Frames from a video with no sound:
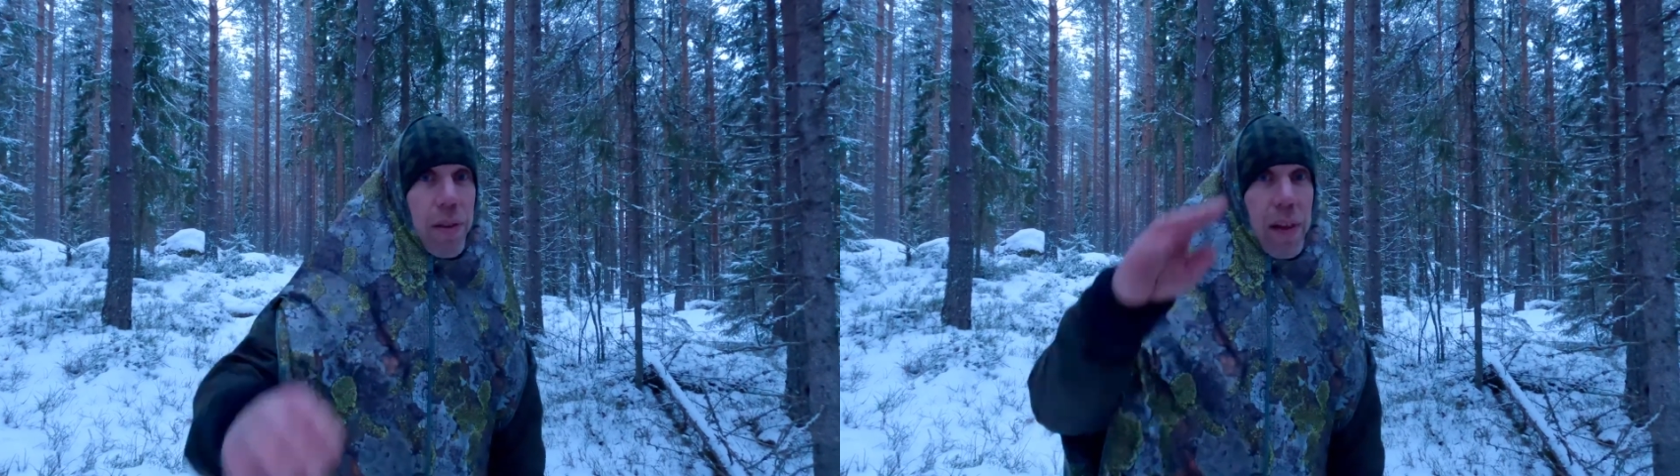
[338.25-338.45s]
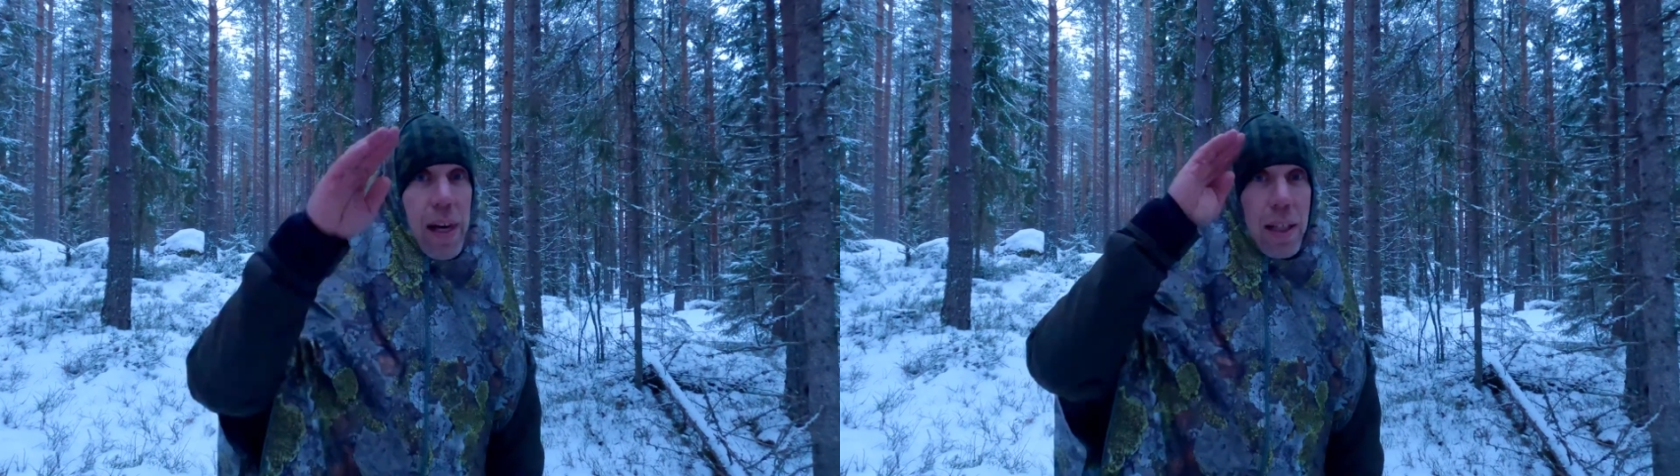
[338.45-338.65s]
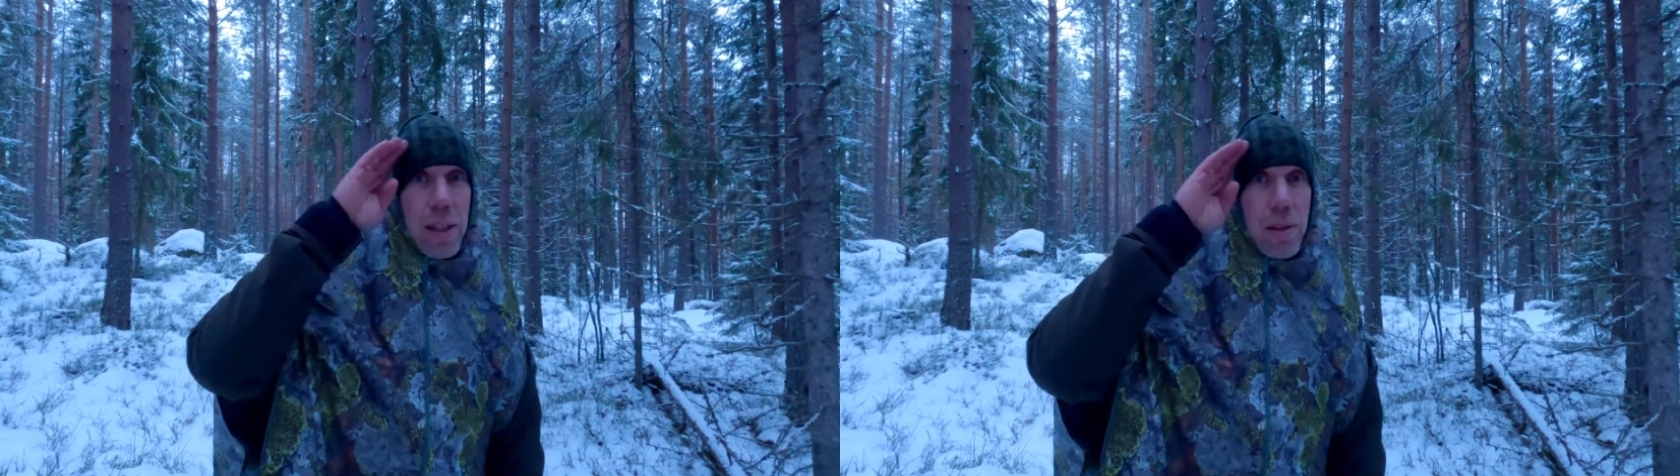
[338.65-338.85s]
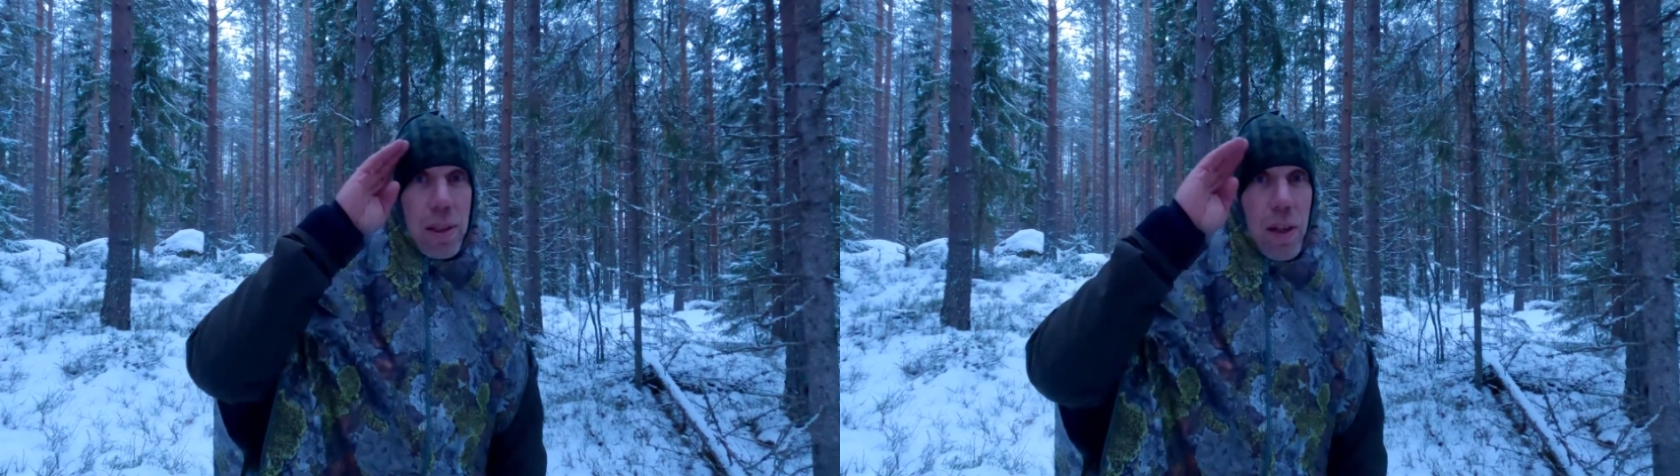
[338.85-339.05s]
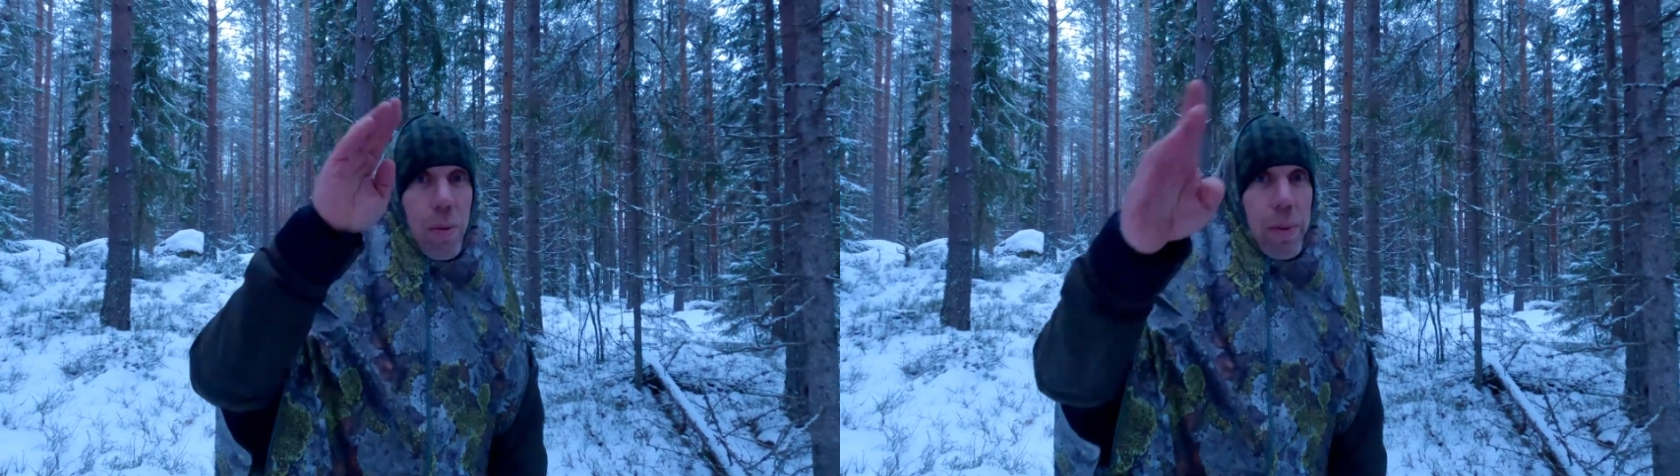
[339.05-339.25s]
Thank you
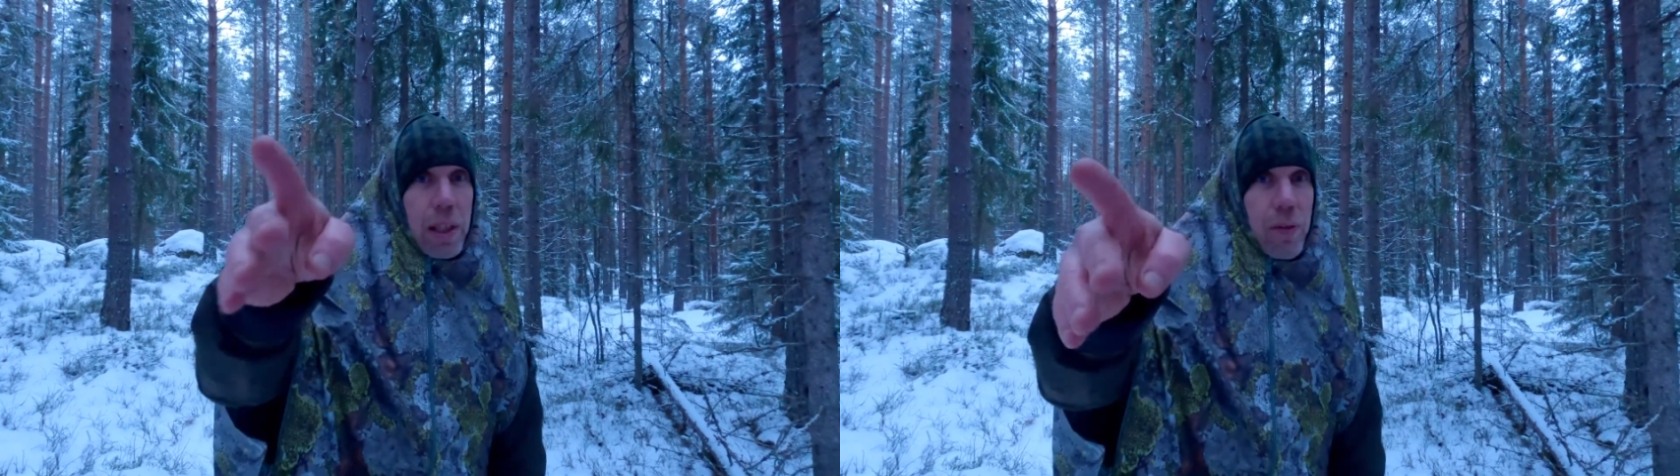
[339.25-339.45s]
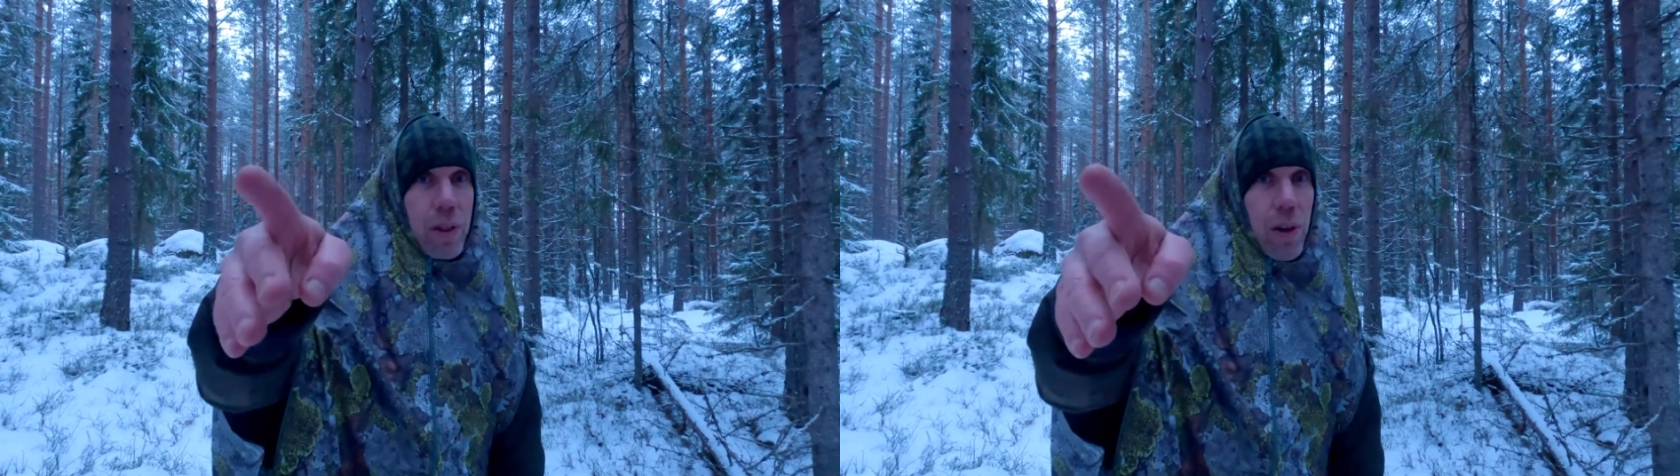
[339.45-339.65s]
so much for